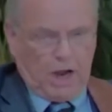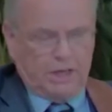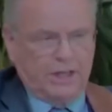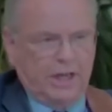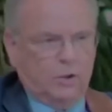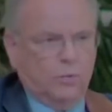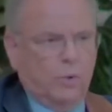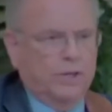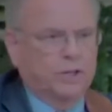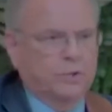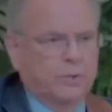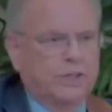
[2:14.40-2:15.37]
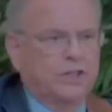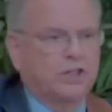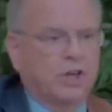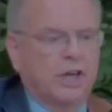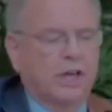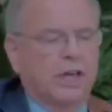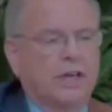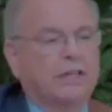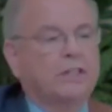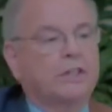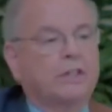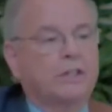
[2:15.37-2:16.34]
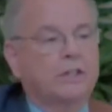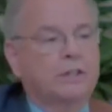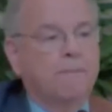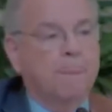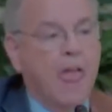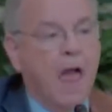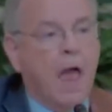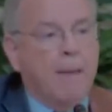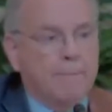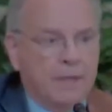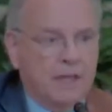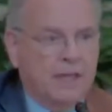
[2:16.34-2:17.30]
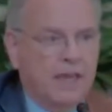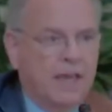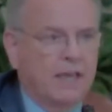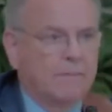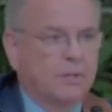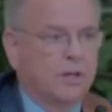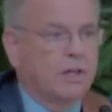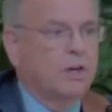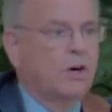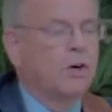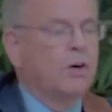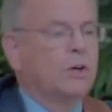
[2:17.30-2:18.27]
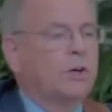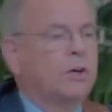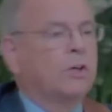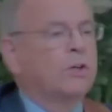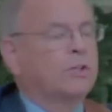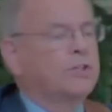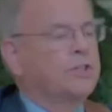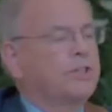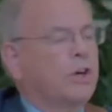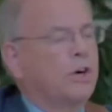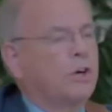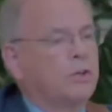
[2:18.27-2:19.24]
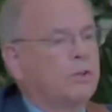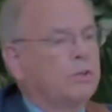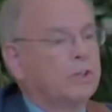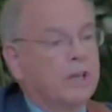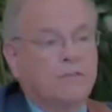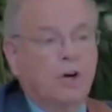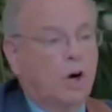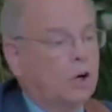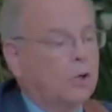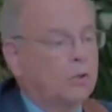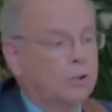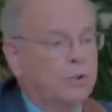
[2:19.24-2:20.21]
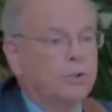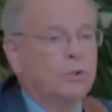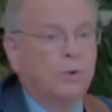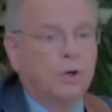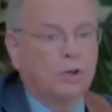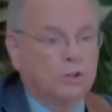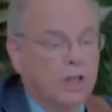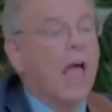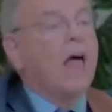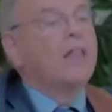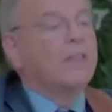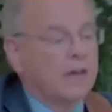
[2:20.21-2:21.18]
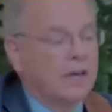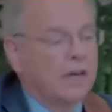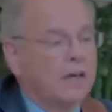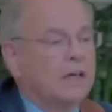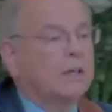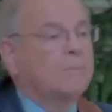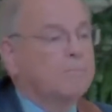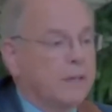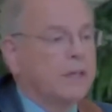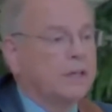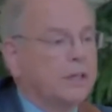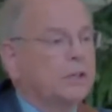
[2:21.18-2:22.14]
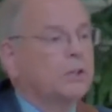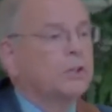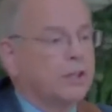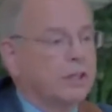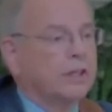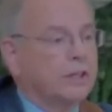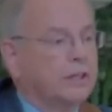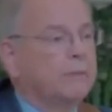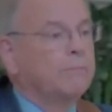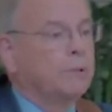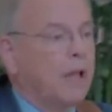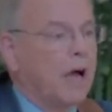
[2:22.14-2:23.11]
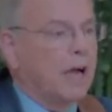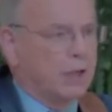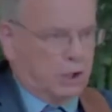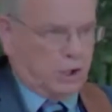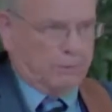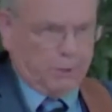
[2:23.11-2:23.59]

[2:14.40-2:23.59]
that was rejected became the cornerstone of a whole new world. The building block